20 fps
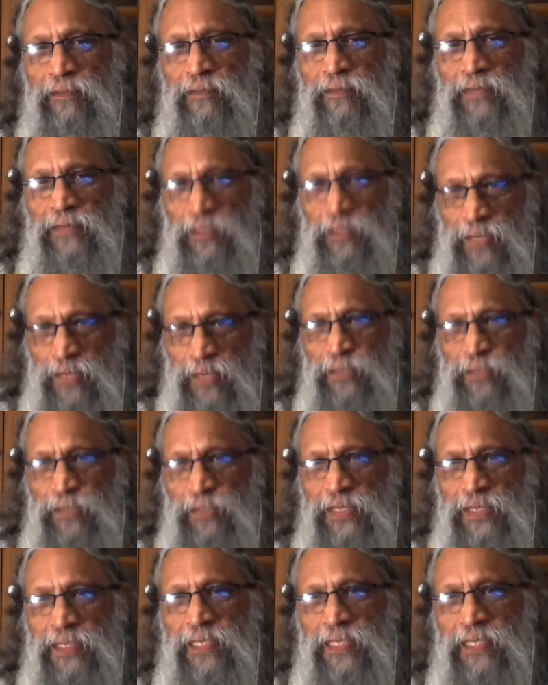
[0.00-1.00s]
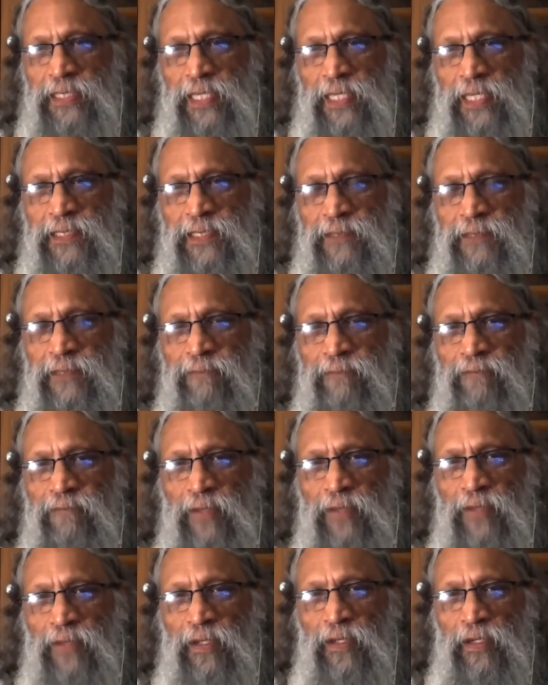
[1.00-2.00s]
The purpose is that,
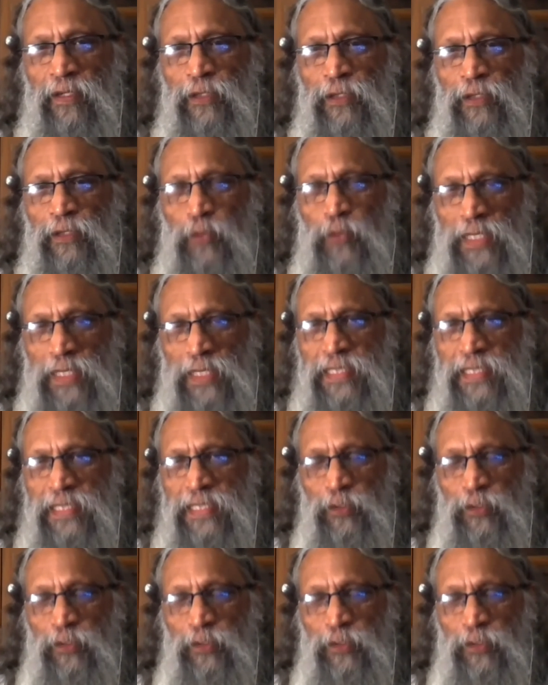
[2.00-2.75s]
to identify.